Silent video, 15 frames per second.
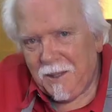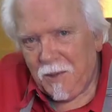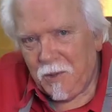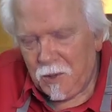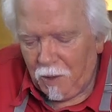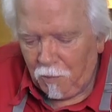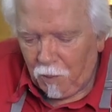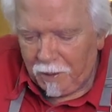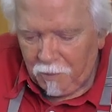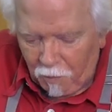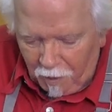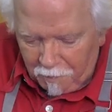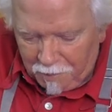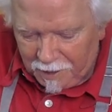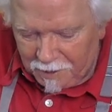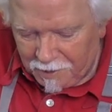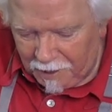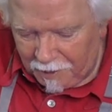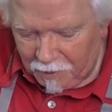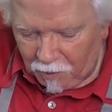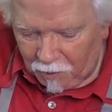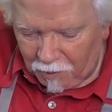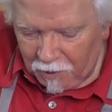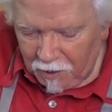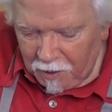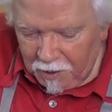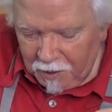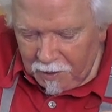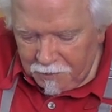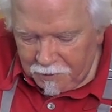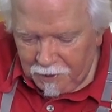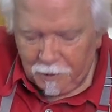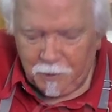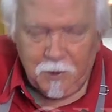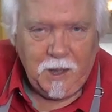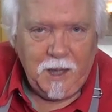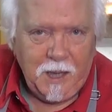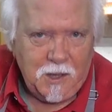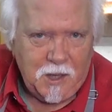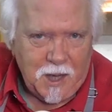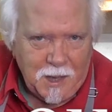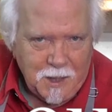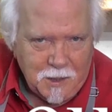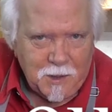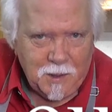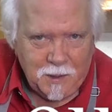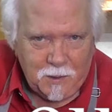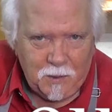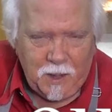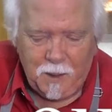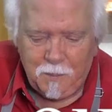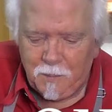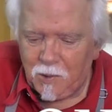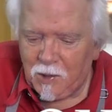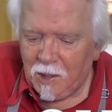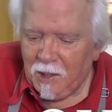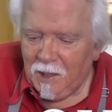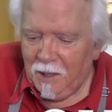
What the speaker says: So I weighed what I made, I got 388 grams.